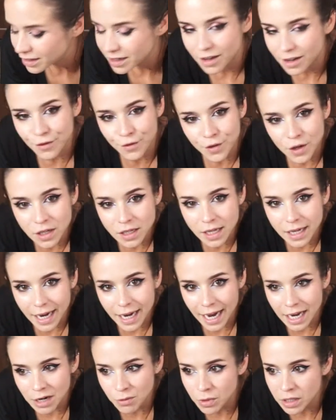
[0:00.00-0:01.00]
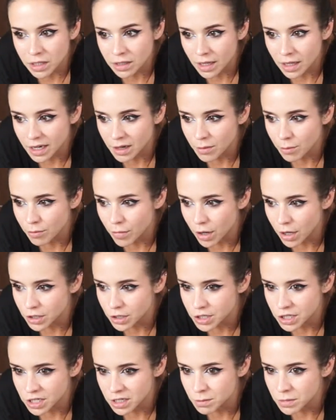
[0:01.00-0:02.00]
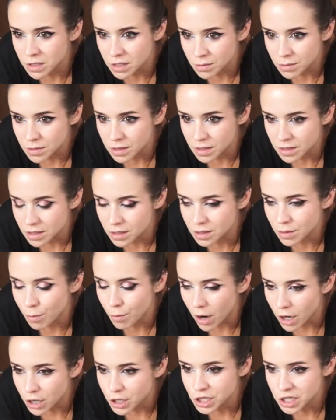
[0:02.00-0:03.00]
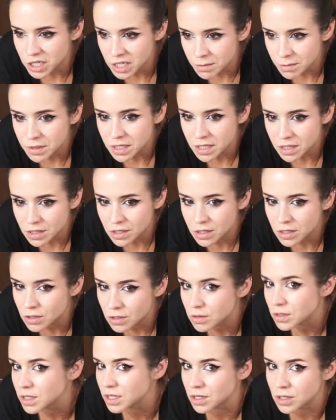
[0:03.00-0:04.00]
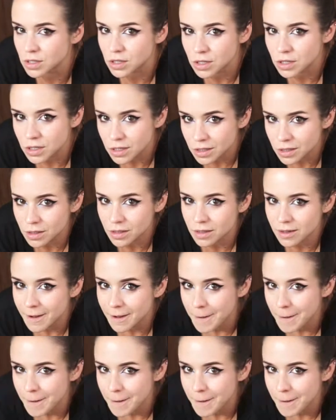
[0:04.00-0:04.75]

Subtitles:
feel like I'd be like Marge Simpson's two sisters